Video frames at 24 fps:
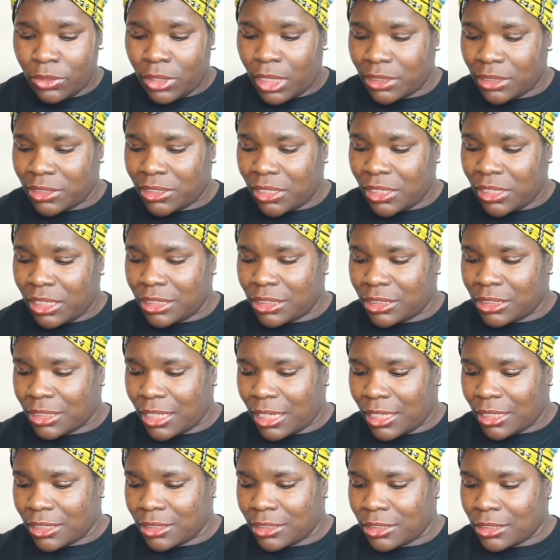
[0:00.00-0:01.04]
and then it
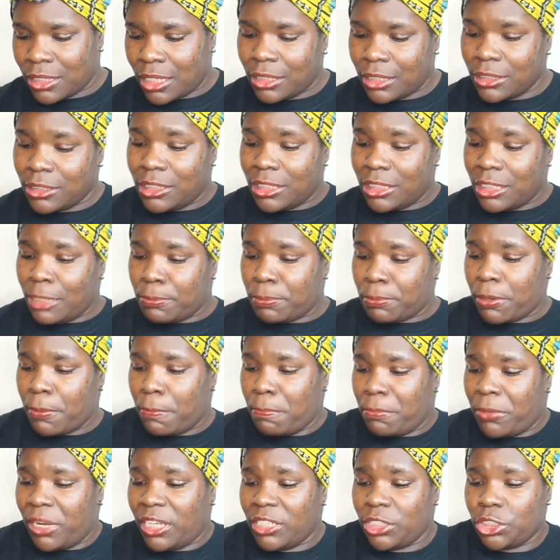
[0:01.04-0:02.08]
says deep
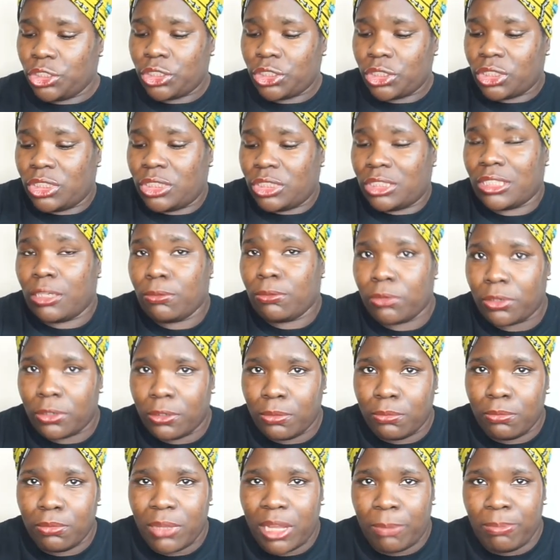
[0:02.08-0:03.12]
moisture
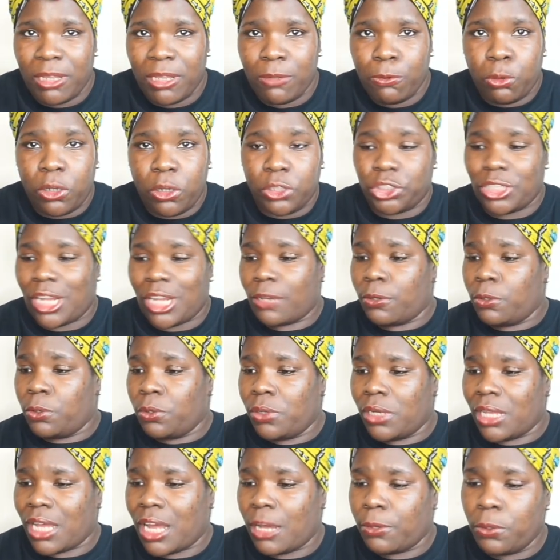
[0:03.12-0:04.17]
serum. I mean, what should I call
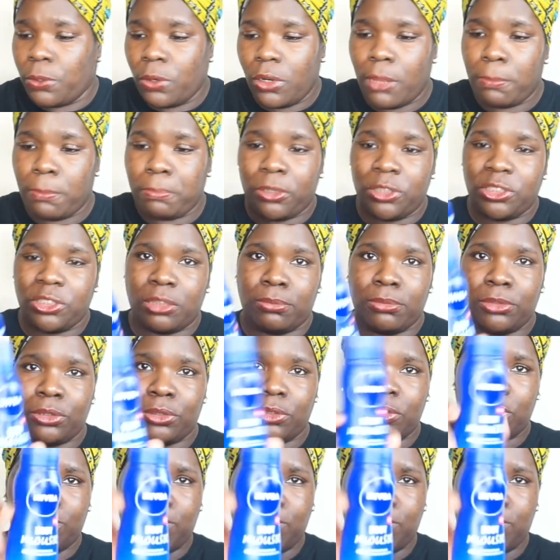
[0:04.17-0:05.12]
it? I'll call it body mousse